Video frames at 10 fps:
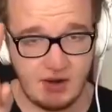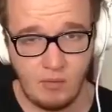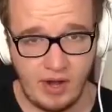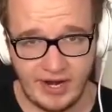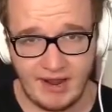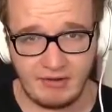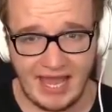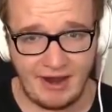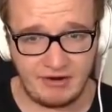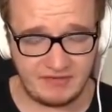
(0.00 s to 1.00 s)
Say one out
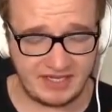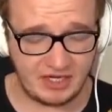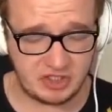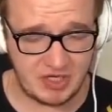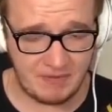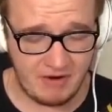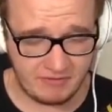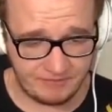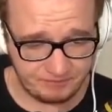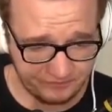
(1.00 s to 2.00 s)
loud if you think I should jump
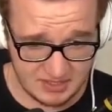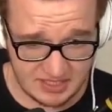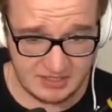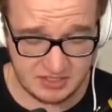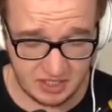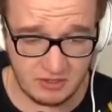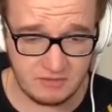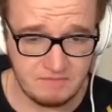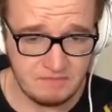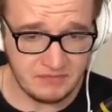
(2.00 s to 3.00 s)
over. Say
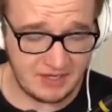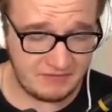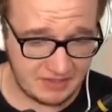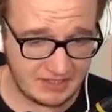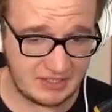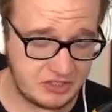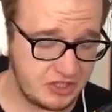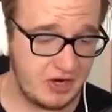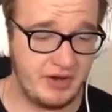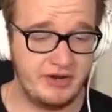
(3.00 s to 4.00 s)
two if you think I
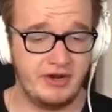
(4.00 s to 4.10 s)
should go